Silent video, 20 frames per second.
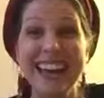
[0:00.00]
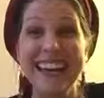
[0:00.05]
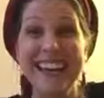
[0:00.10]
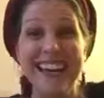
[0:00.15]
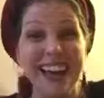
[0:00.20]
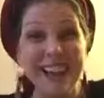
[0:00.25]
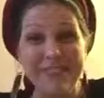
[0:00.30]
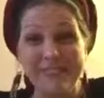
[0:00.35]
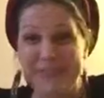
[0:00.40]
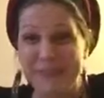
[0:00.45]

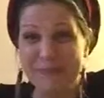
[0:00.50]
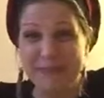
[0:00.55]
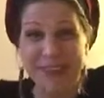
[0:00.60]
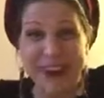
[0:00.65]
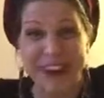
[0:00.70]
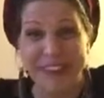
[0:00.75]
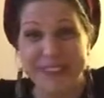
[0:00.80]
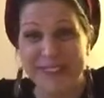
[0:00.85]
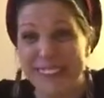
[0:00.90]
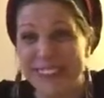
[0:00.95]

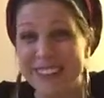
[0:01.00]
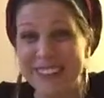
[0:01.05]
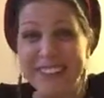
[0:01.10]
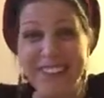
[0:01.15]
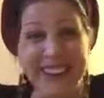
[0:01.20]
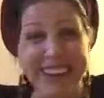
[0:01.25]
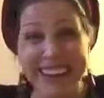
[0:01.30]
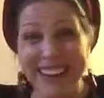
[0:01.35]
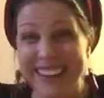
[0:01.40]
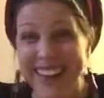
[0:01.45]
not-for-profit
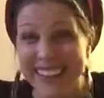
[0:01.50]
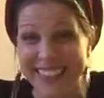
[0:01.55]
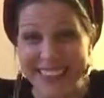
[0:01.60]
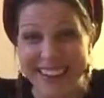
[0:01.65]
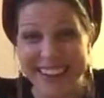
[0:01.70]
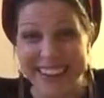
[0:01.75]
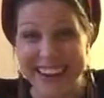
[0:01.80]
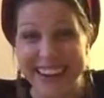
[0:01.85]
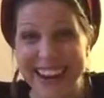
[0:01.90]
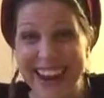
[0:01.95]
or
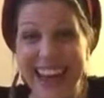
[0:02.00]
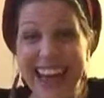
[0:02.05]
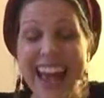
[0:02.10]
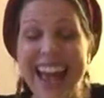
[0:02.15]
another.